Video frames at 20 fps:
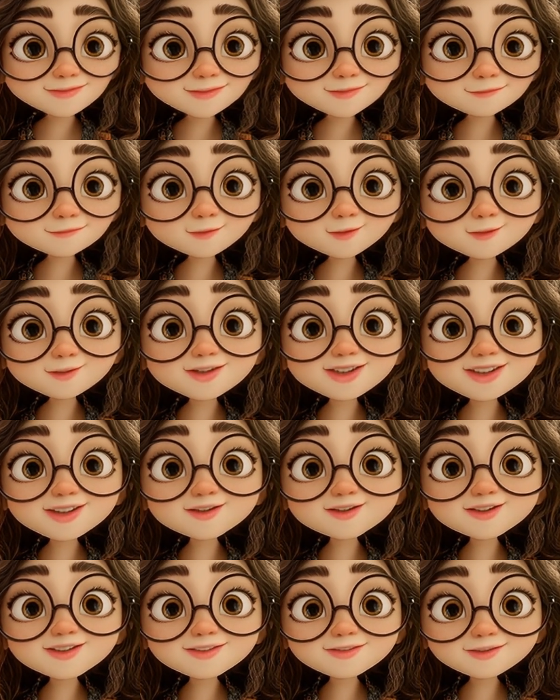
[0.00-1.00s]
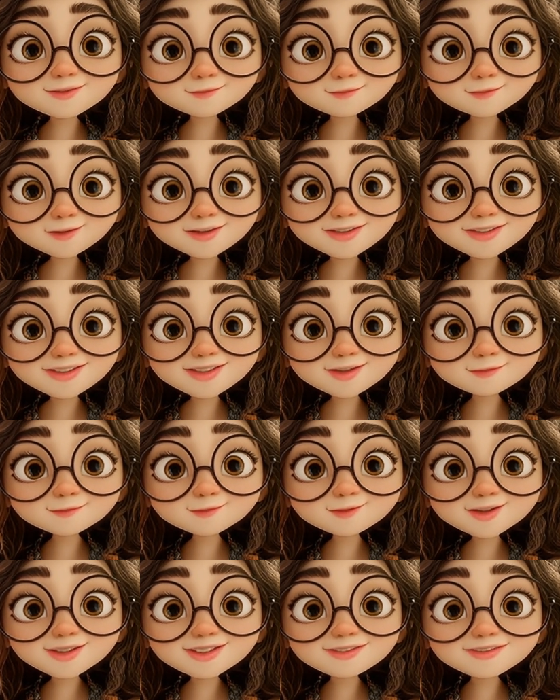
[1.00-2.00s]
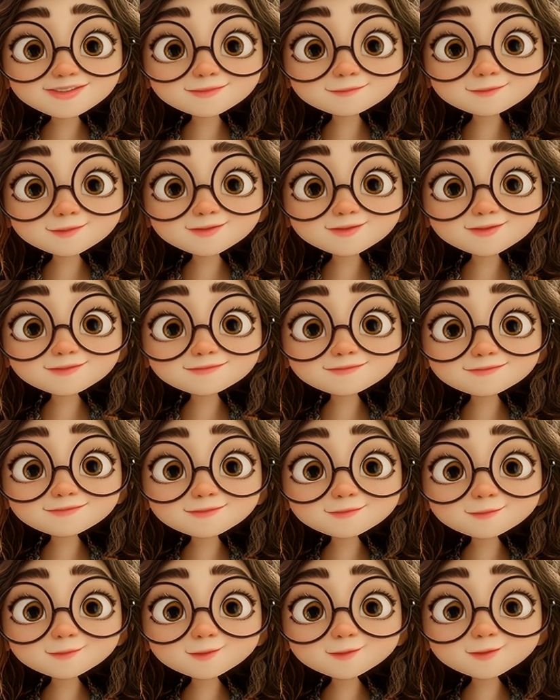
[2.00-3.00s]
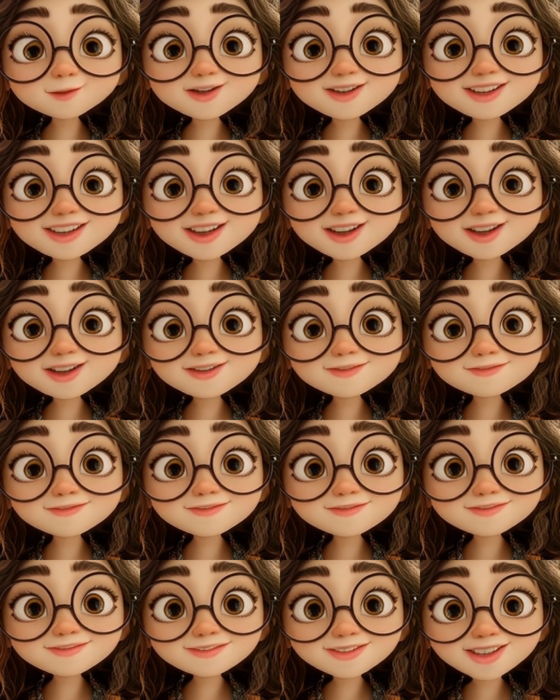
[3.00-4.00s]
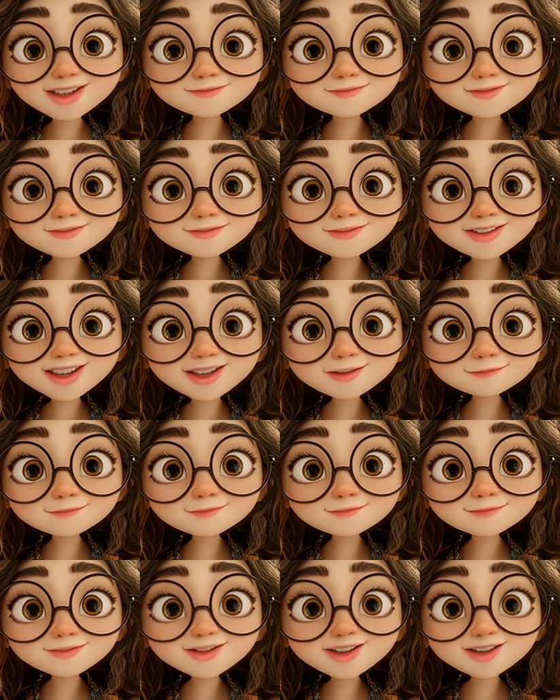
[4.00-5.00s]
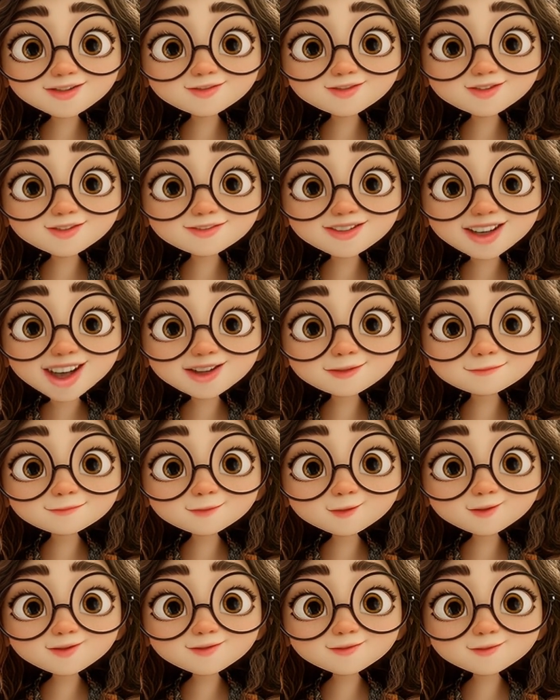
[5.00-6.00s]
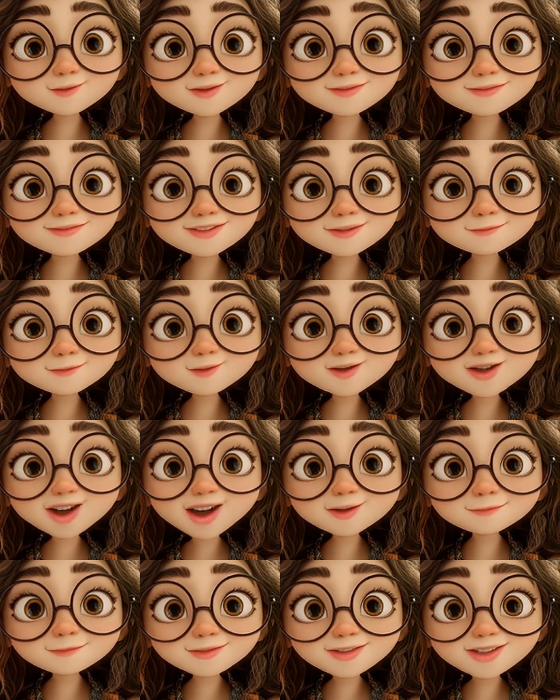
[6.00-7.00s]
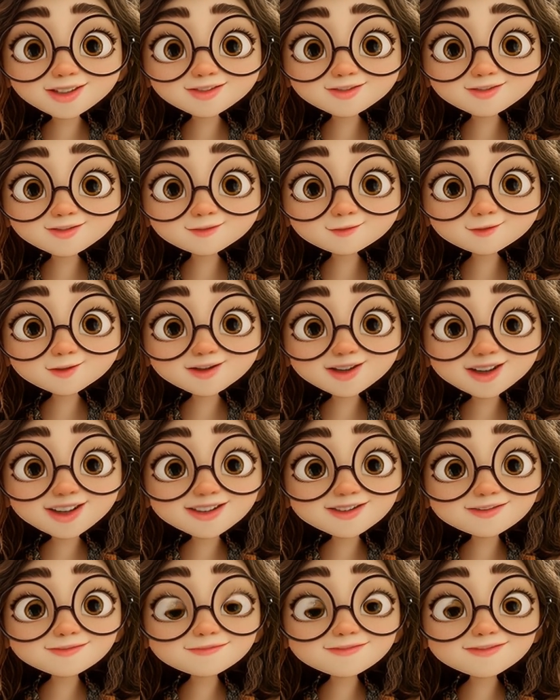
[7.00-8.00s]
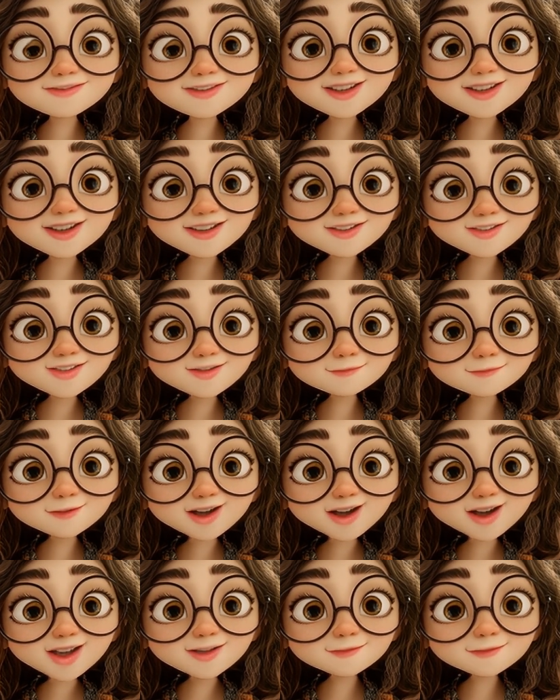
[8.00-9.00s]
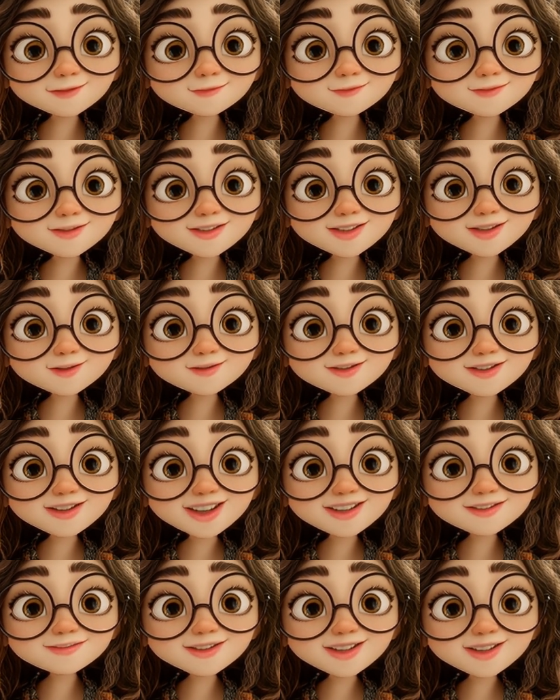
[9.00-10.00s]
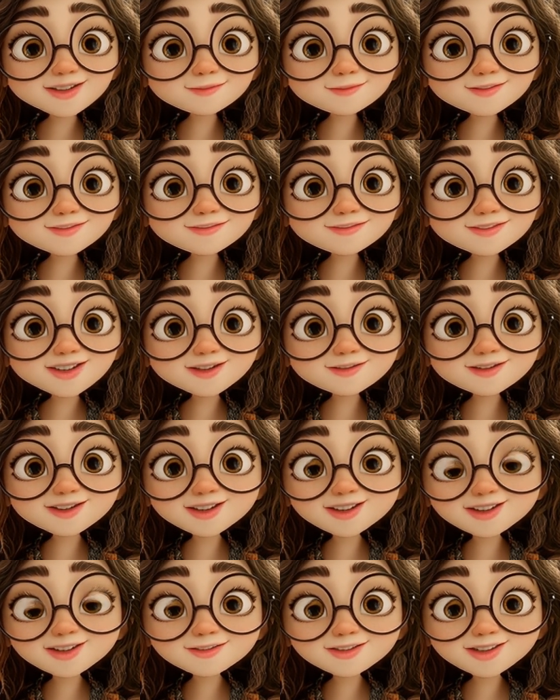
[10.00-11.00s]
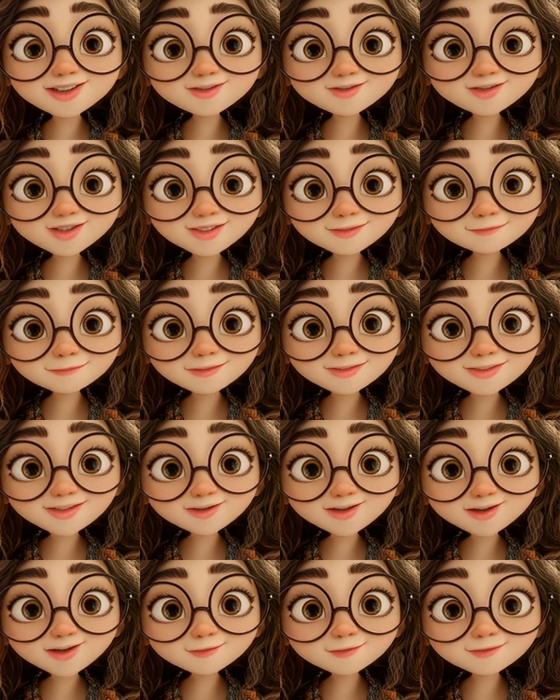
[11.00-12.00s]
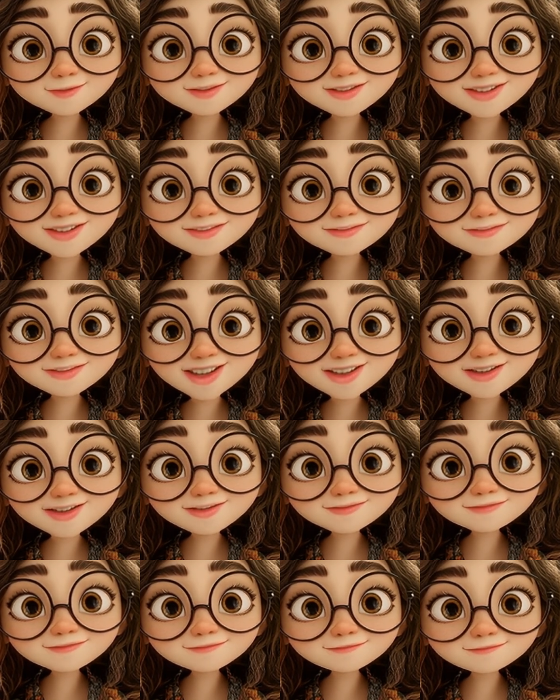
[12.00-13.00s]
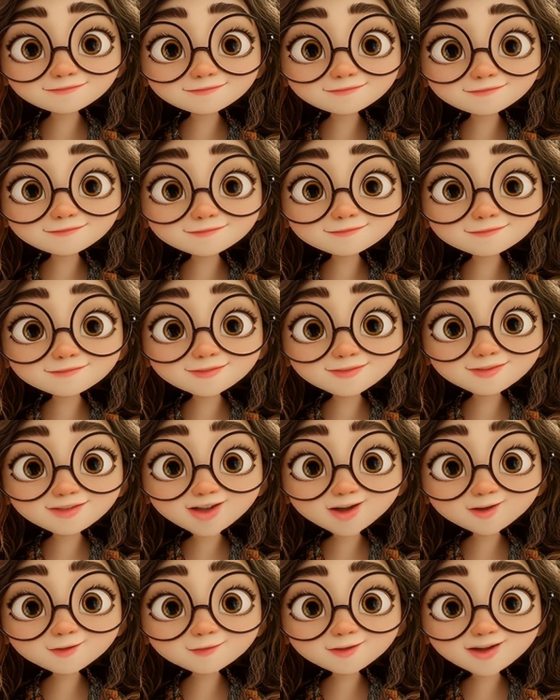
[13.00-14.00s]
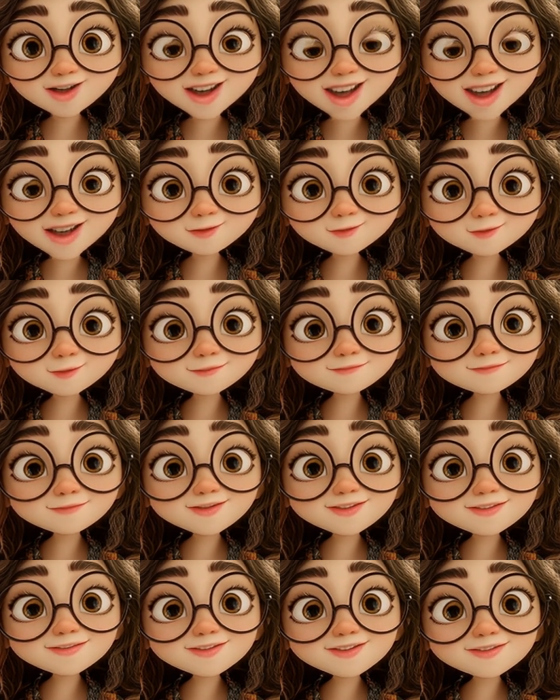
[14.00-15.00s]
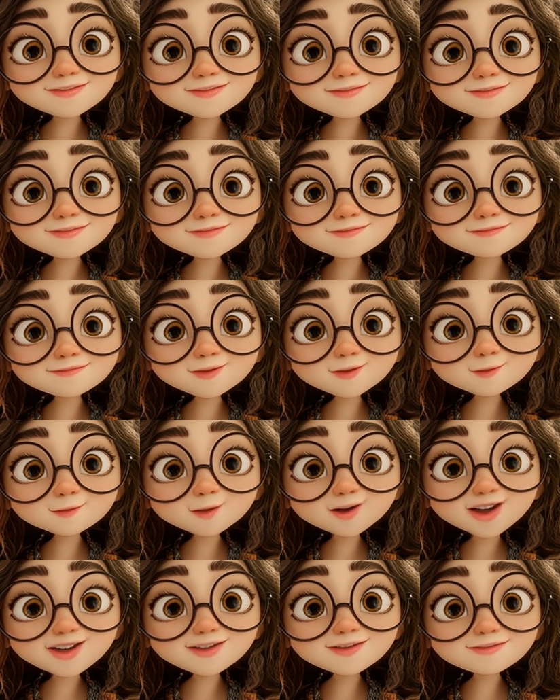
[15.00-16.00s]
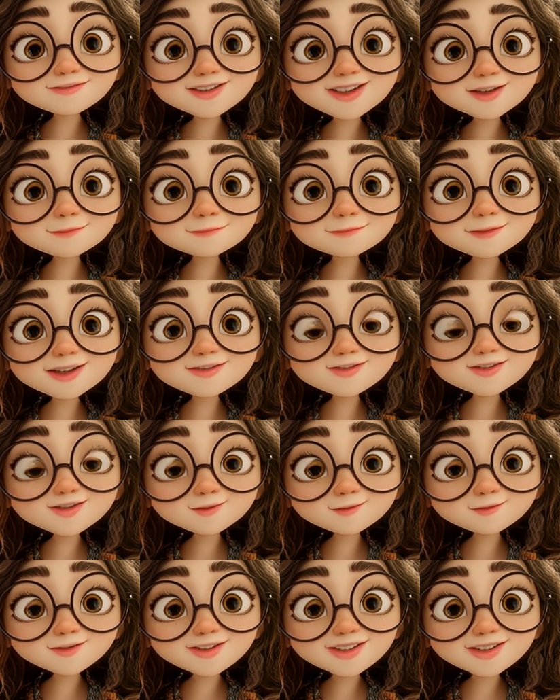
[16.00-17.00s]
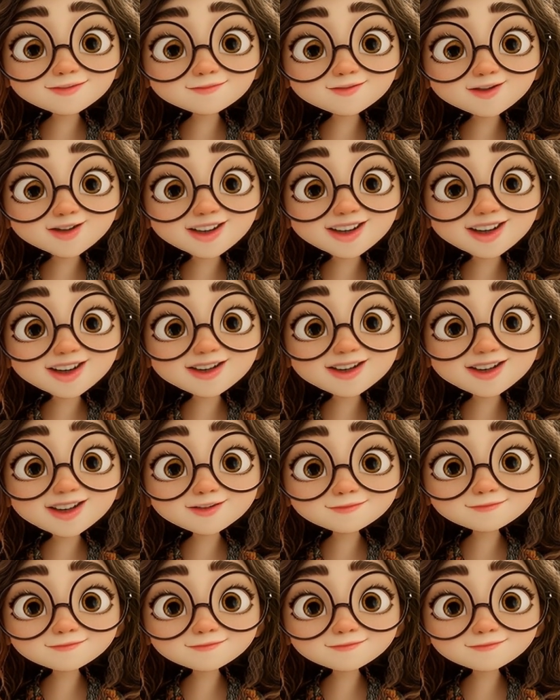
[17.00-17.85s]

The goal here is really, really simple. We want AI to save us time, not just add more noise and more complication to our day. It should be all about clarity and getting things done, not just messing around with the latest tech. So, how do we fix this? Well, imagine you could give your AI a